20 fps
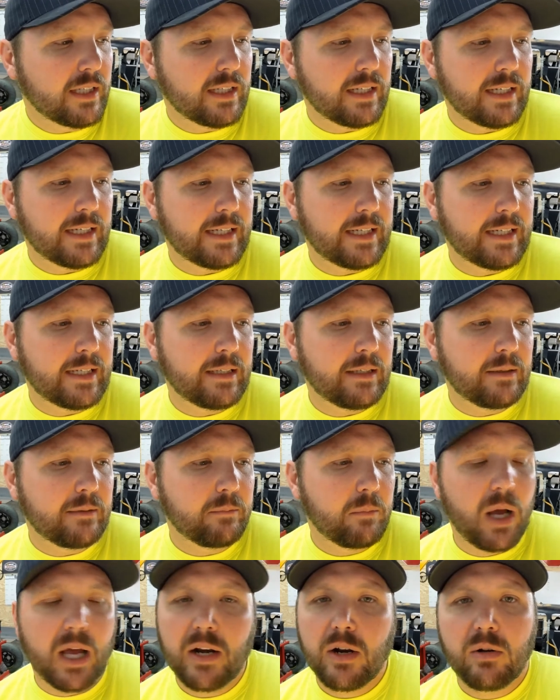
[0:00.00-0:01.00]

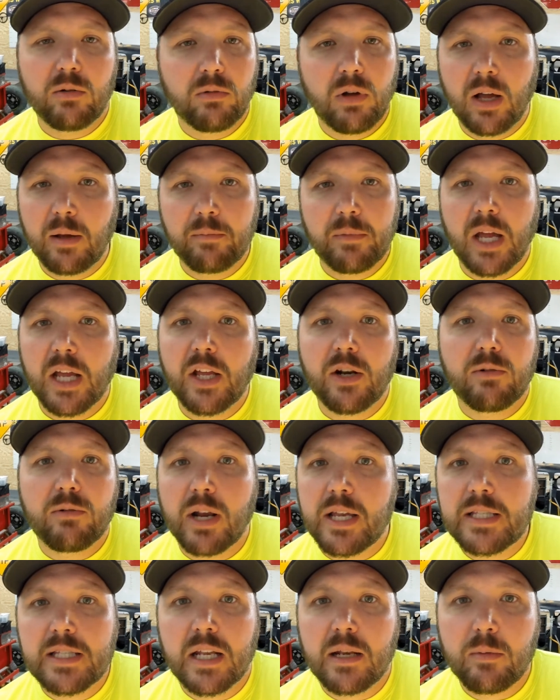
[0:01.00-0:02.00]
I'm not going to
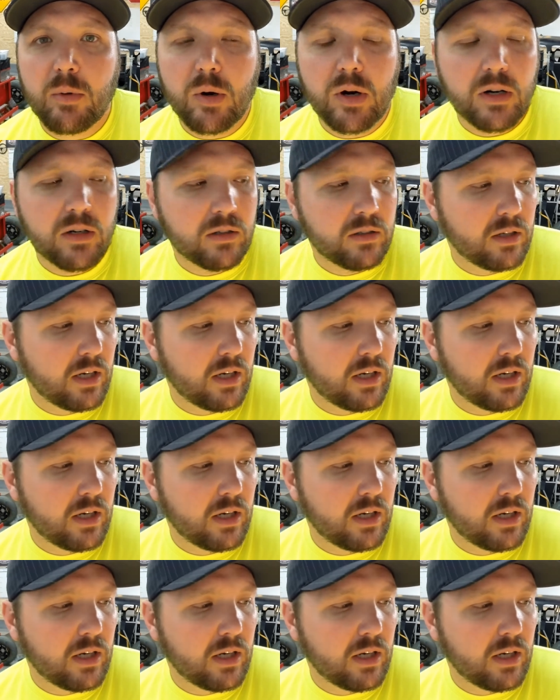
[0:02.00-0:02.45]
race anymore.